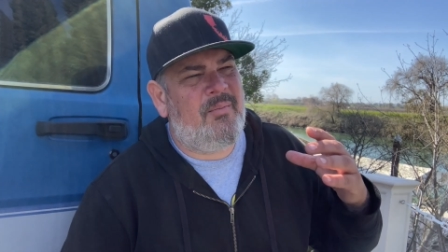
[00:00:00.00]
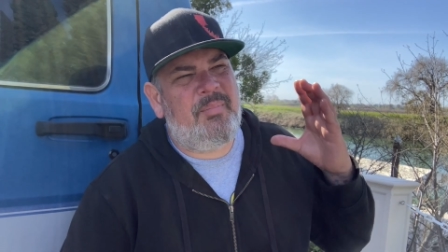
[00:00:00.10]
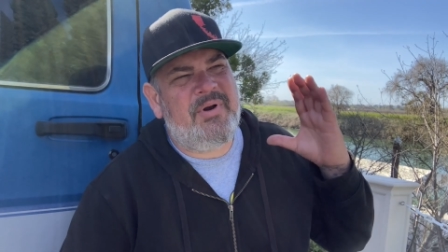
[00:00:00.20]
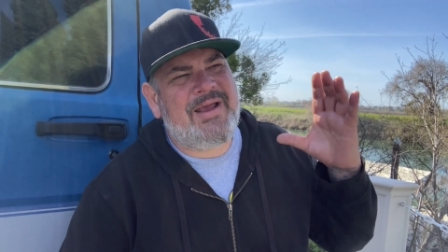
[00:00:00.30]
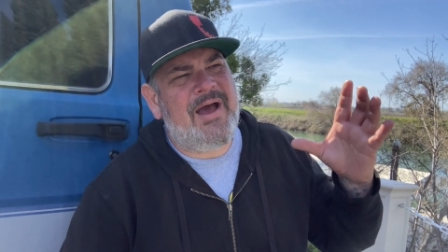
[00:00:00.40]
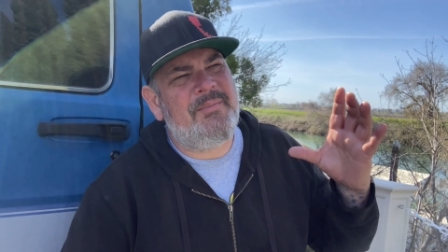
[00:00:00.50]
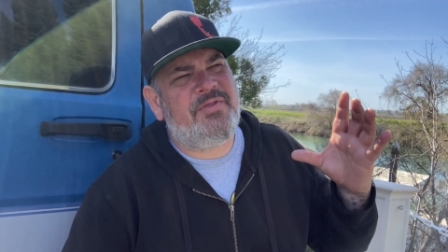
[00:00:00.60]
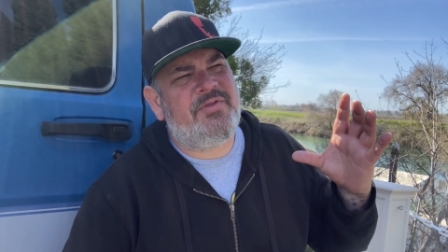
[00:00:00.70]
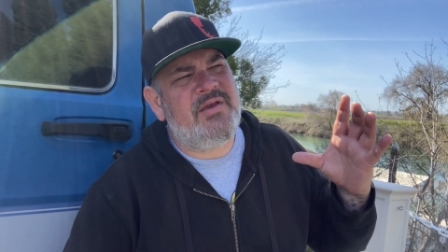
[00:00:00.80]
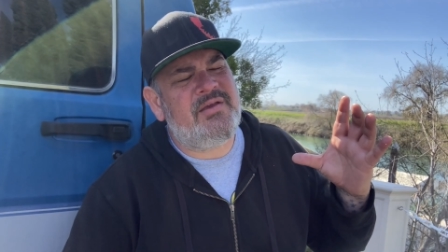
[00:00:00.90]
But it got me
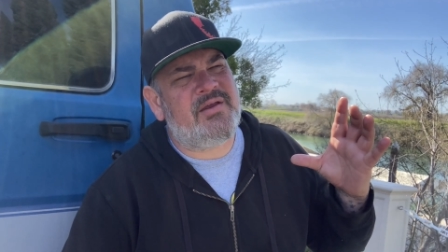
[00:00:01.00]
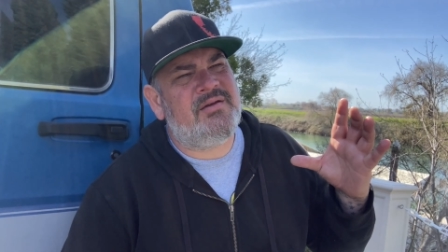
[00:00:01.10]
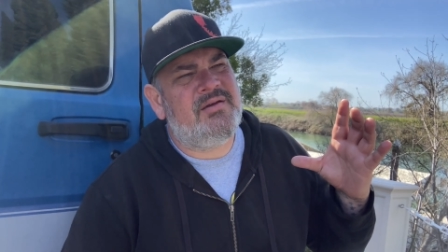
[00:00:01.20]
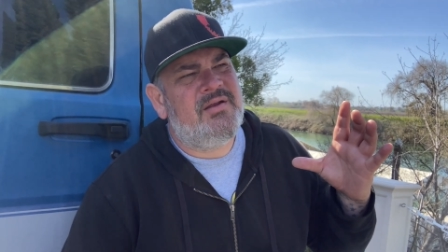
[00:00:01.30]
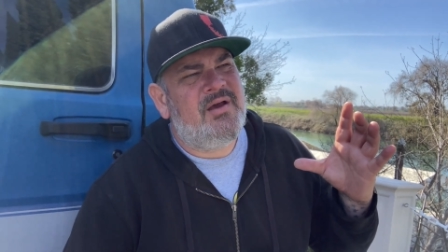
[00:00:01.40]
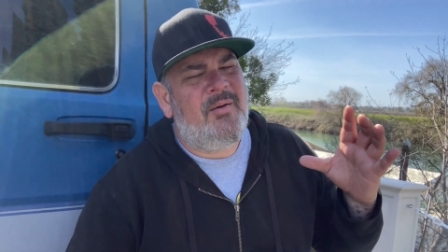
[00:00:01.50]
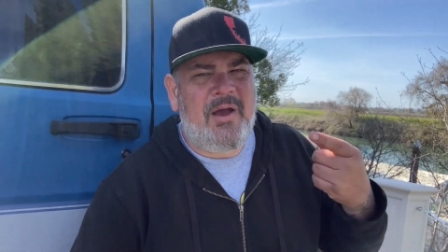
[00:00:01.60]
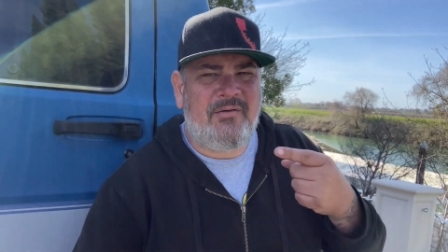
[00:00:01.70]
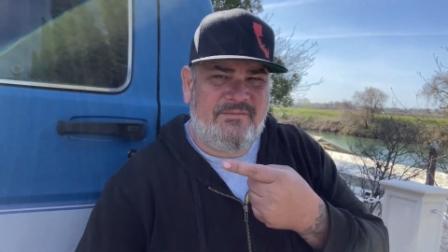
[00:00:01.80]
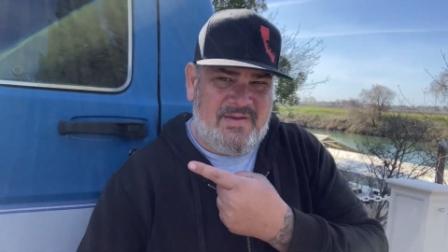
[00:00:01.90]
thinking
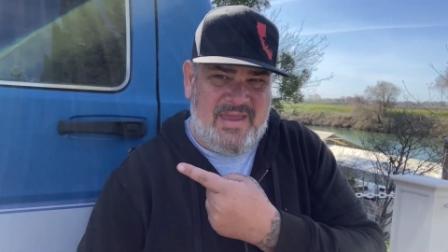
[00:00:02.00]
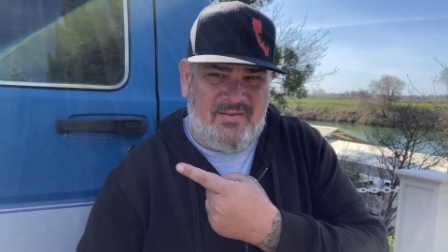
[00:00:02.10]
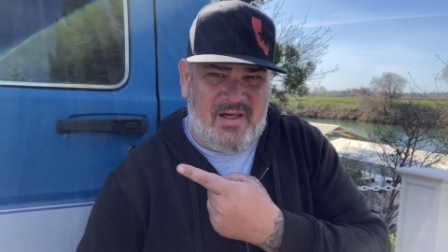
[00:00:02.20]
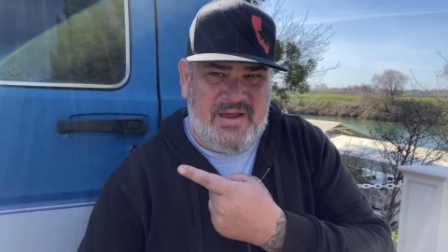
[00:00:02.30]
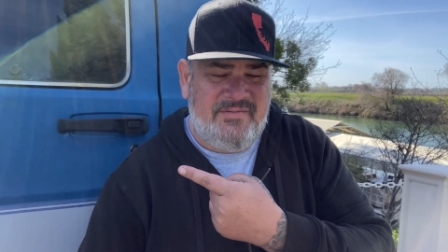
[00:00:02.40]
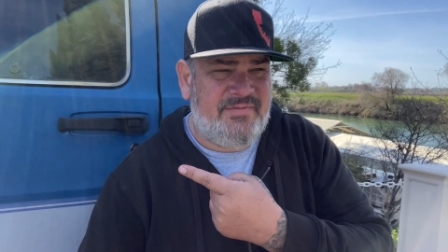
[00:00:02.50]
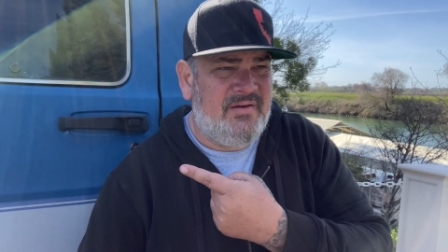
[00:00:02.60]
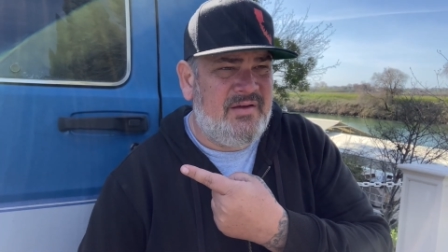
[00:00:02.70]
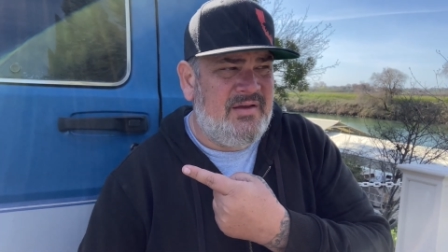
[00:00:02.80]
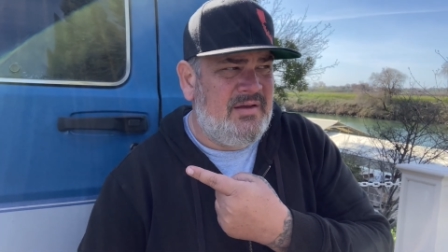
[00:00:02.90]
about van life
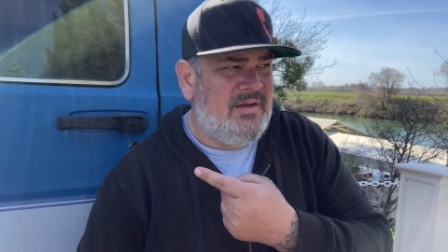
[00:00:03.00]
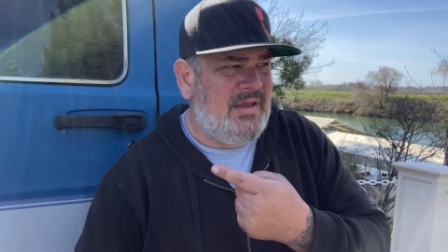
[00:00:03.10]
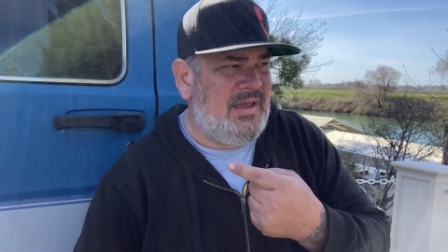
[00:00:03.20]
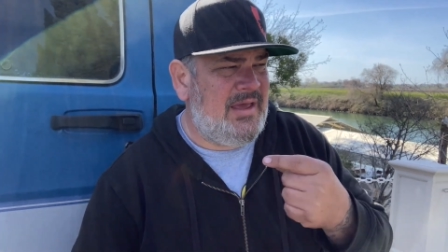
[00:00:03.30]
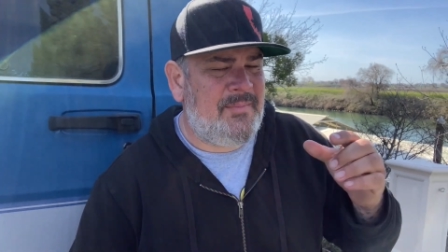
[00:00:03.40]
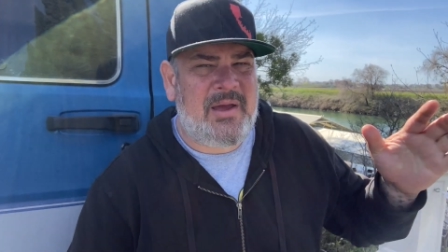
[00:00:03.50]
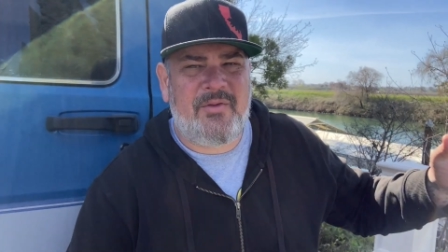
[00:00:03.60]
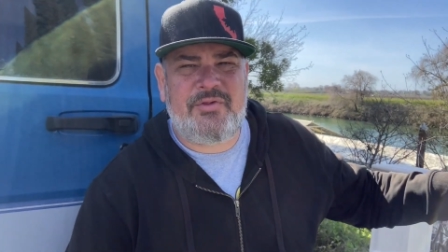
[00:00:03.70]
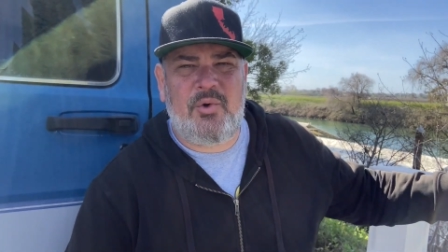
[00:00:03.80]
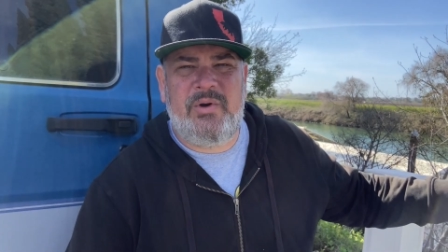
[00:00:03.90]
and
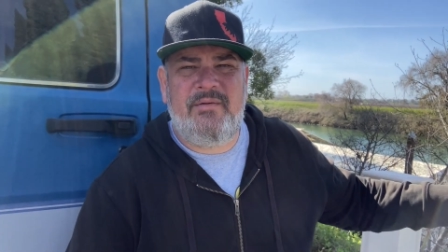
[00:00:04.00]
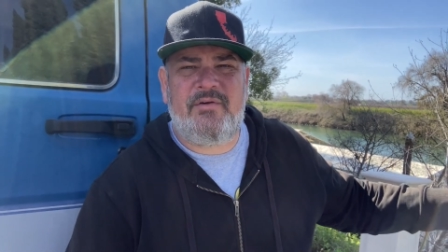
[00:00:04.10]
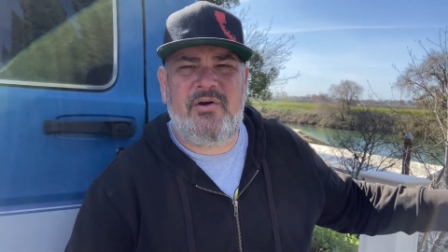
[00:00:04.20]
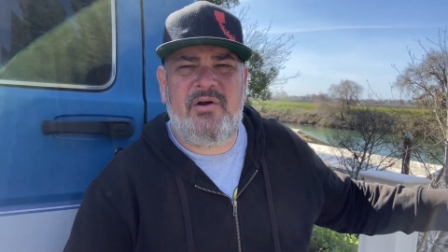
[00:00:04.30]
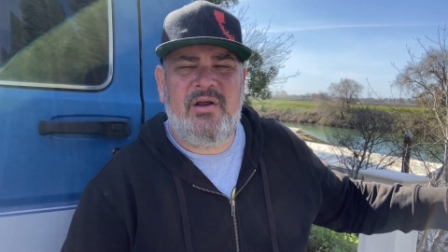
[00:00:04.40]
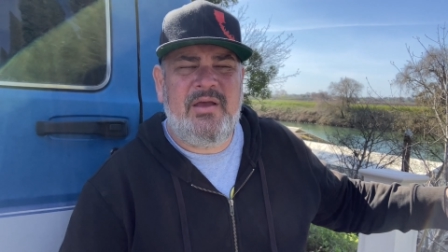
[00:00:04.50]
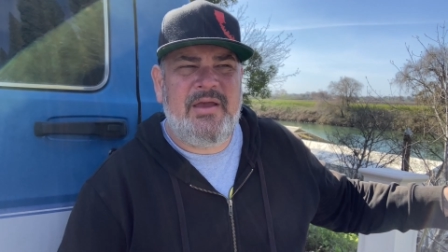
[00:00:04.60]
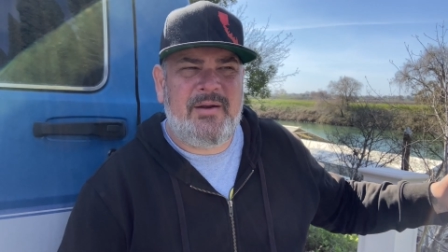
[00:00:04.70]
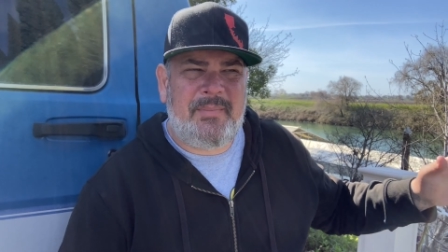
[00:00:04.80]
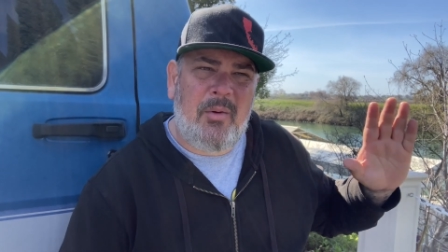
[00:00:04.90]
about the river
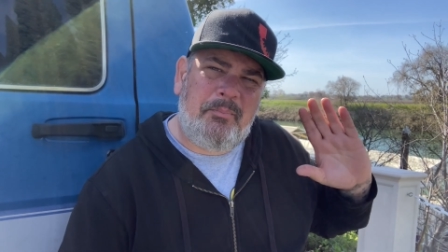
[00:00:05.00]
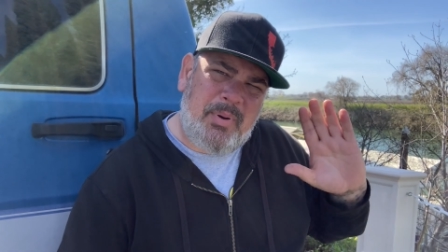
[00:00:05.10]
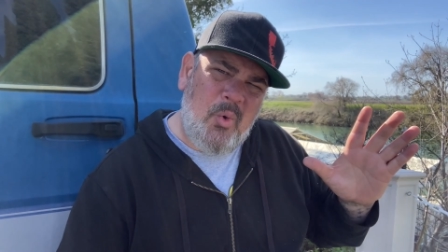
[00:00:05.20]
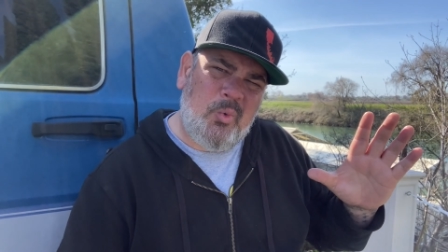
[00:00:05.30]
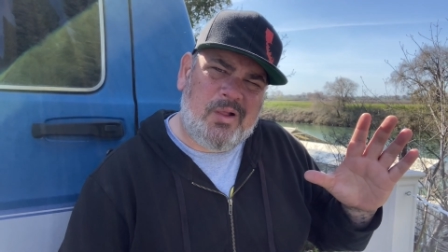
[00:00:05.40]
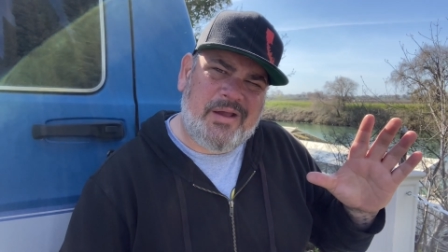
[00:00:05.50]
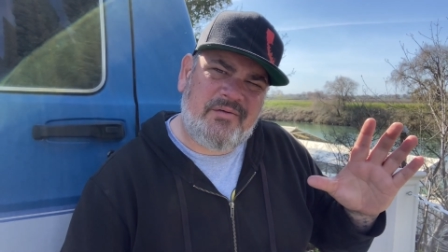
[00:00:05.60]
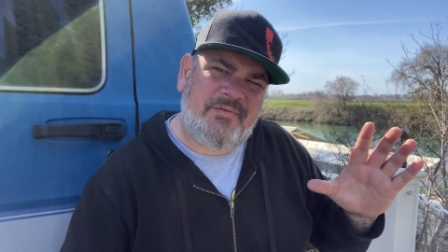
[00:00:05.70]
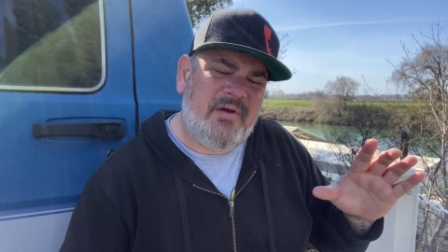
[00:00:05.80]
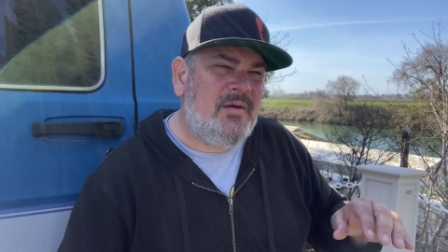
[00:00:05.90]
and about boat
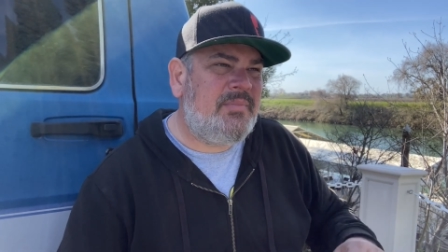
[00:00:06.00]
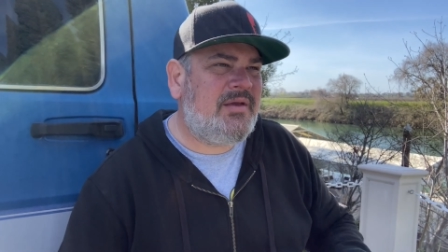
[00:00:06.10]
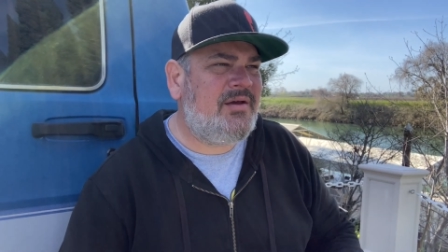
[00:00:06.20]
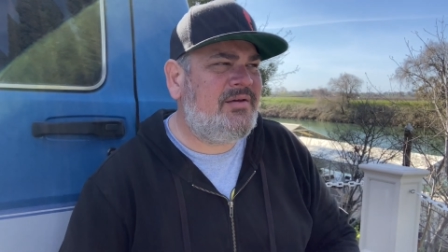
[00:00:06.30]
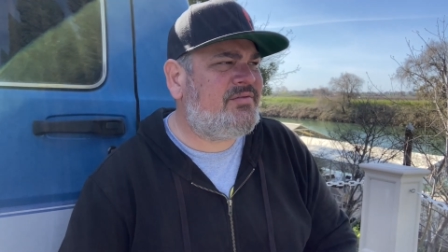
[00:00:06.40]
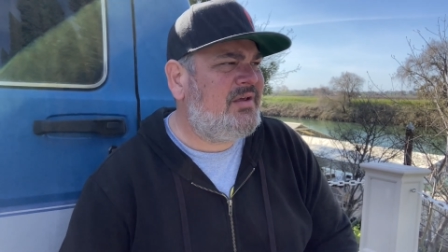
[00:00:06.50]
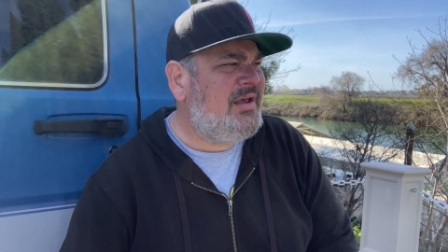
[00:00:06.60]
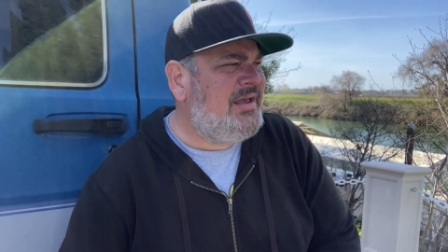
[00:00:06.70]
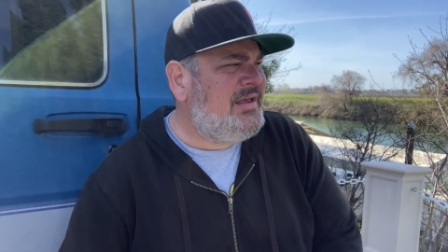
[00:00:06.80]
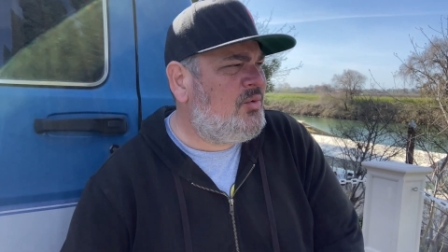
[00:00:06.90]
life, because
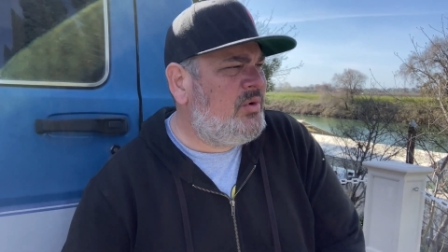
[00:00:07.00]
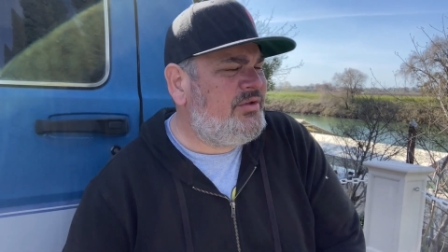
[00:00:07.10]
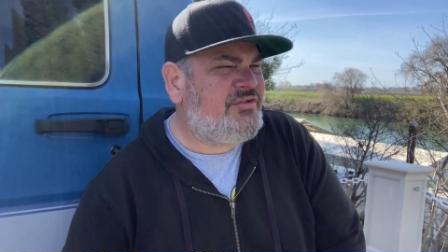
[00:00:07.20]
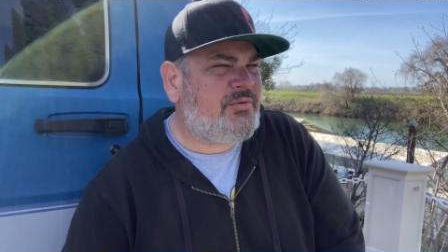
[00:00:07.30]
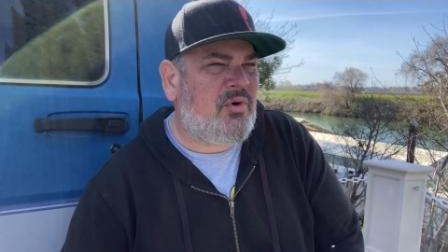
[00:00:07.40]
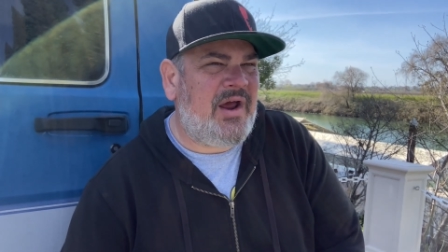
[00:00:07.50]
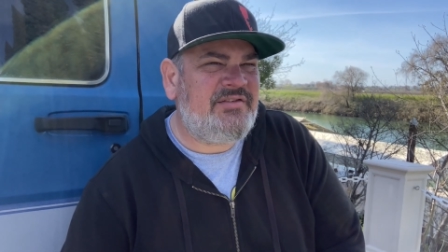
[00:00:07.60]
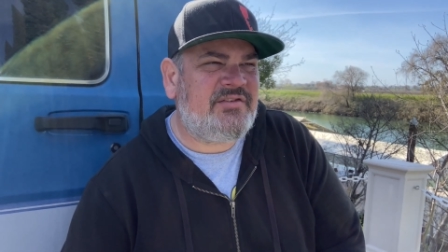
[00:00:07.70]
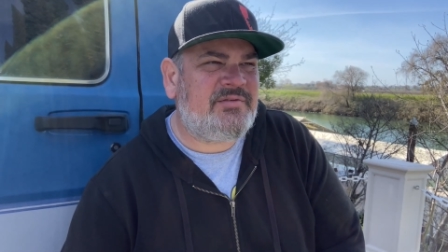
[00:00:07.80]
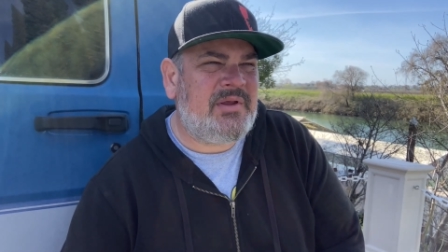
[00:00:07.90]
it really
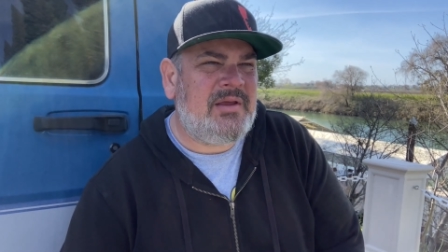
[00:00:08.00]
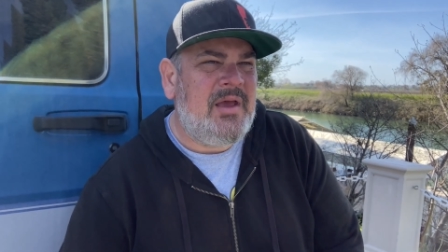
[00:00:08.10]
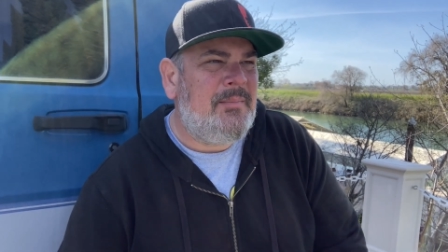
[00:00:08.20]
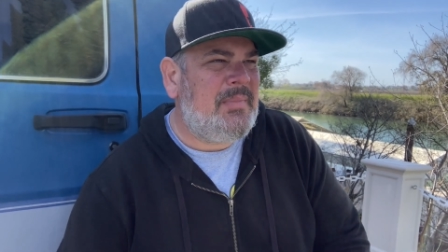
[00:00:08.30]
surprises me.